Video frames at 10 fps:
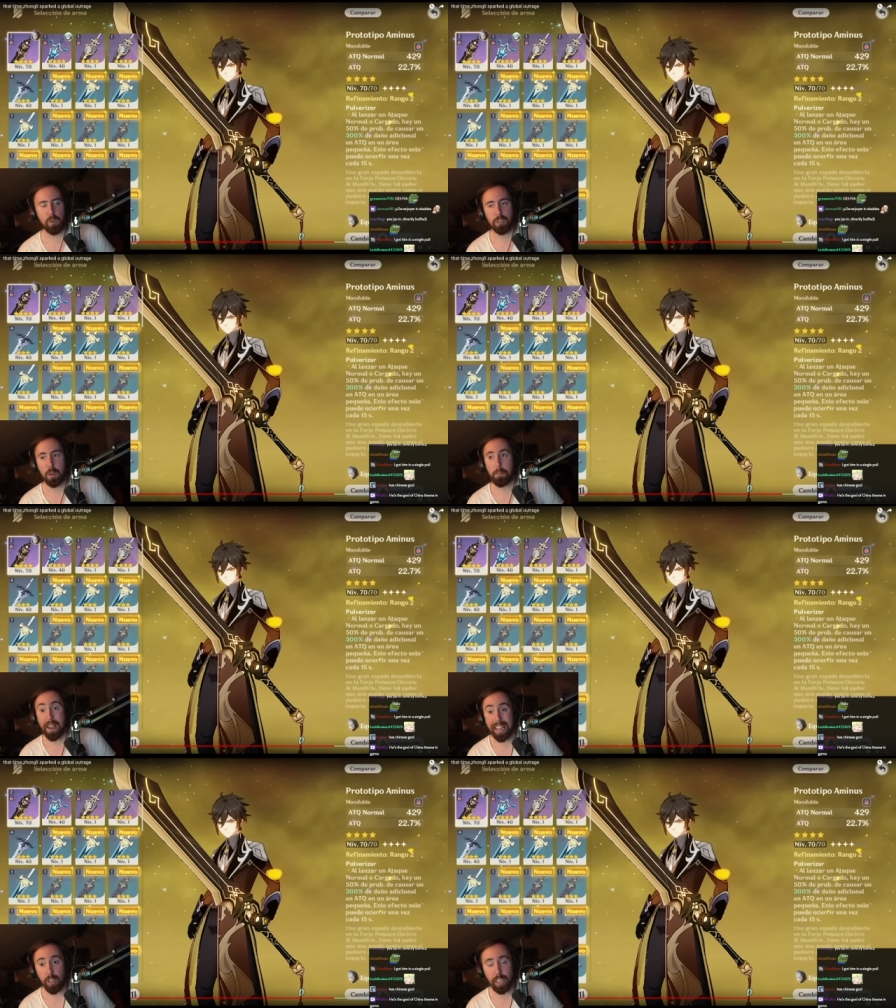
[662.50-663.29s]
it was a
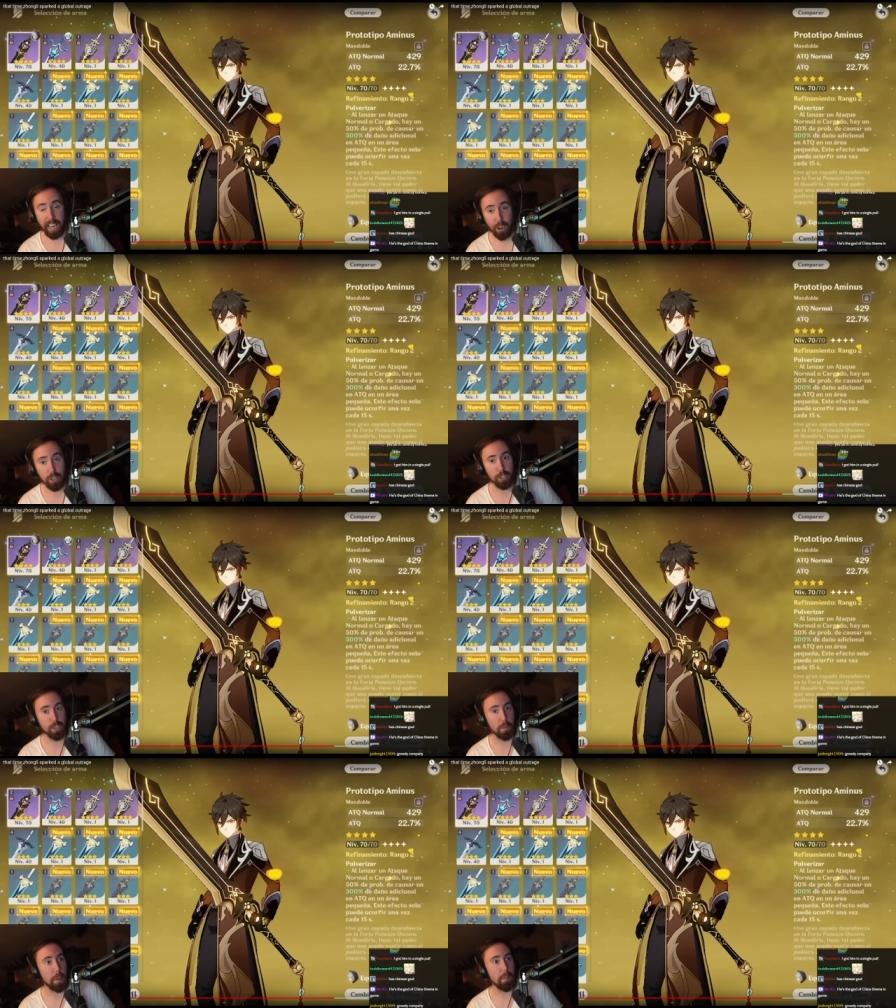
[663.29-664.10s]
male
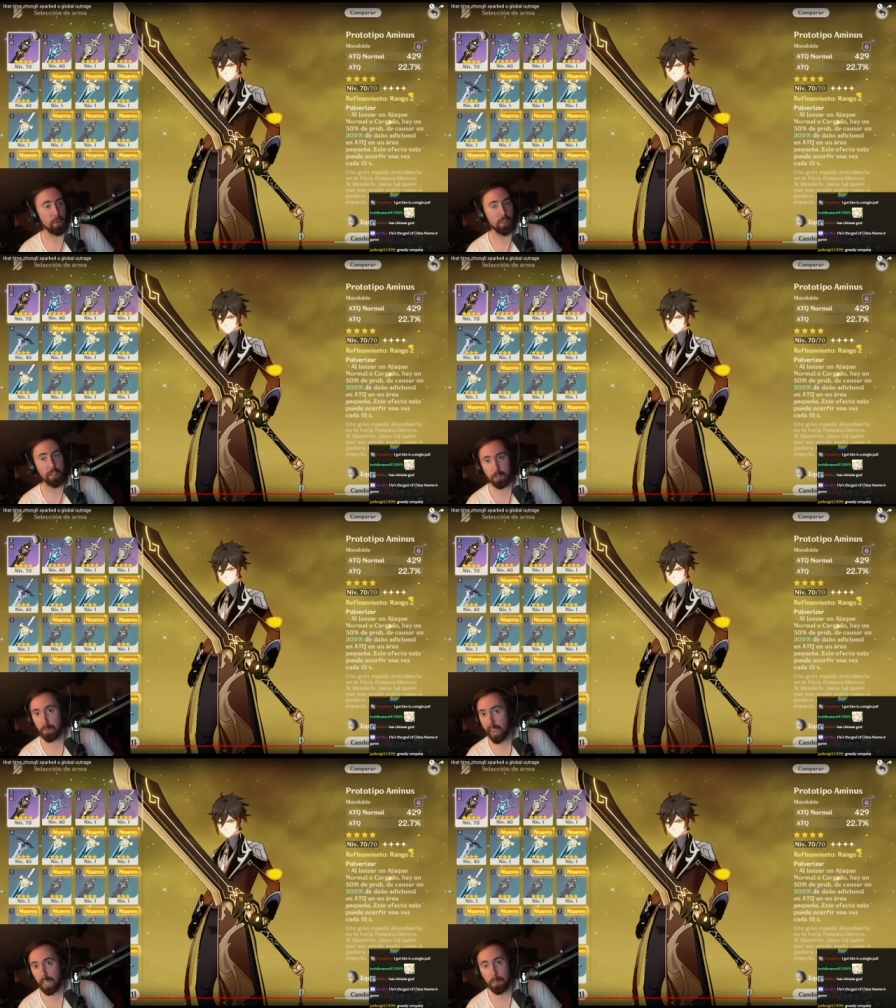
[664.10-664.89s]
character that people are this
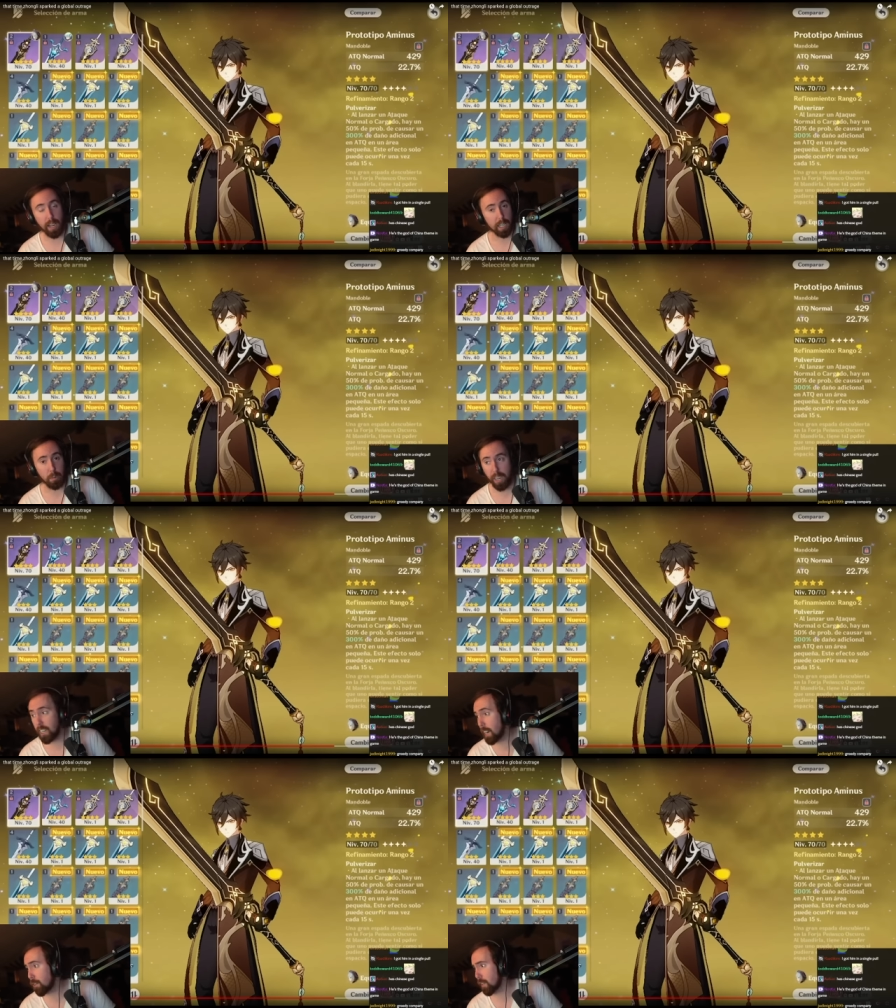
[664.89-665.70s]
mad about. I would have
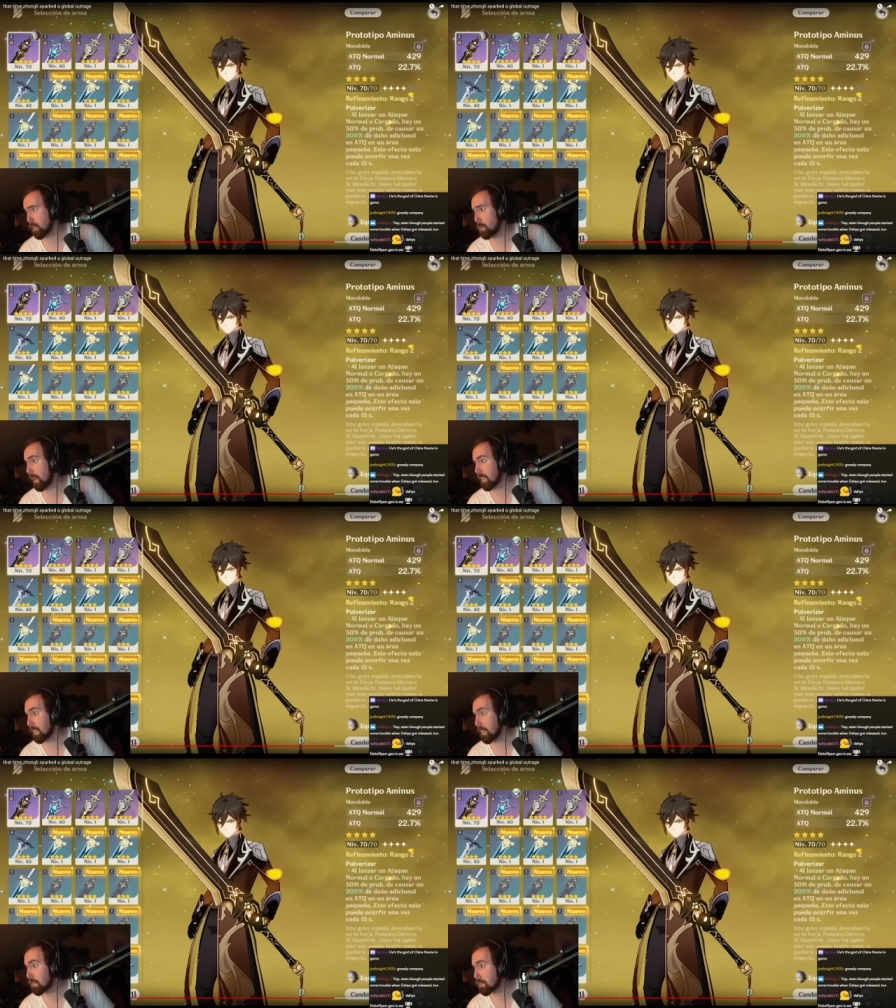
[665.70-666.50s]
never
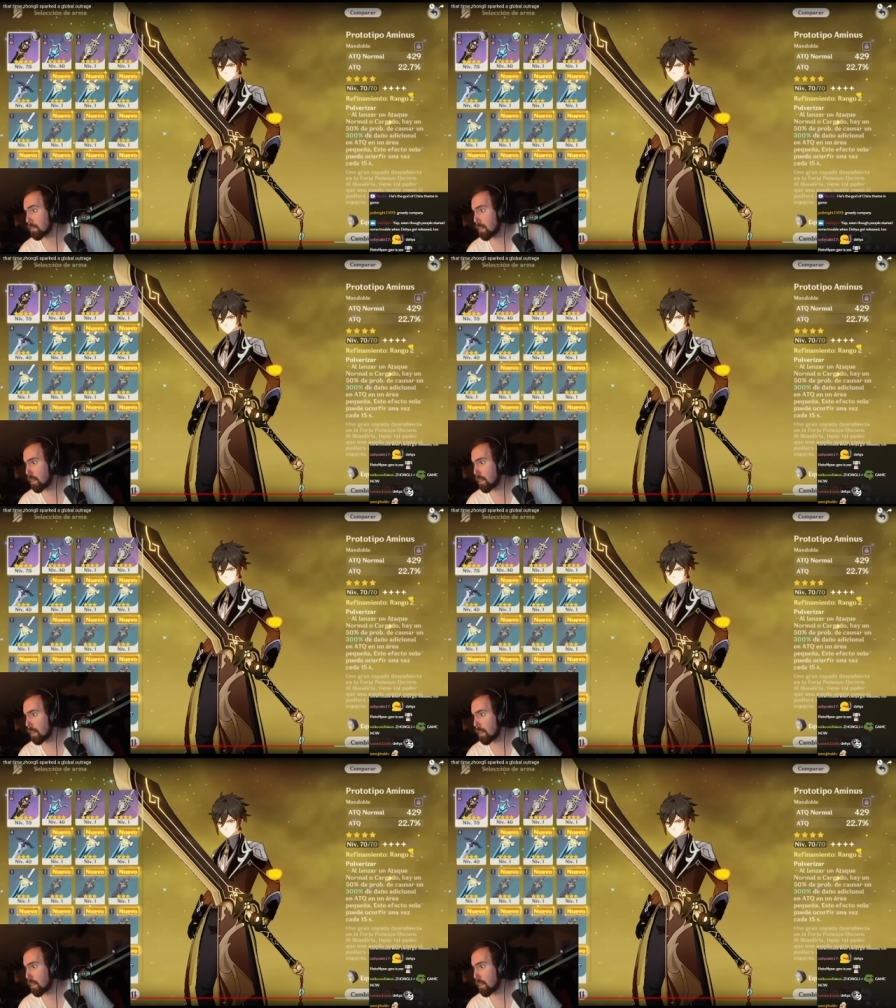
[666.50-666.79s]
expected this.